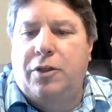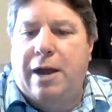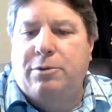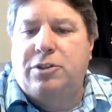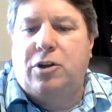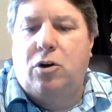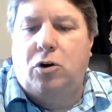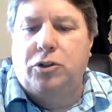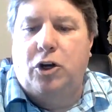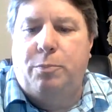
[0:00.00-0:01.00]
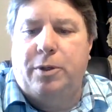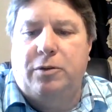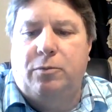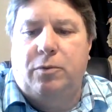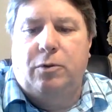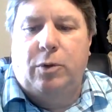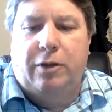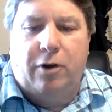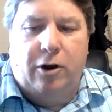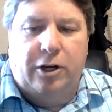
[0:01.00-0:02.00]
that was the cold open.
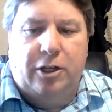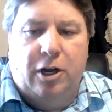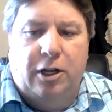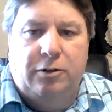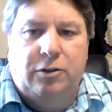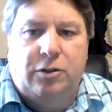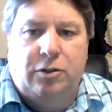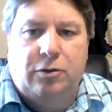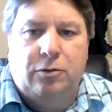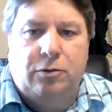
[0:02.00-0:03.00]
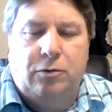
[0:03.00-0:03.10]
We've already gone to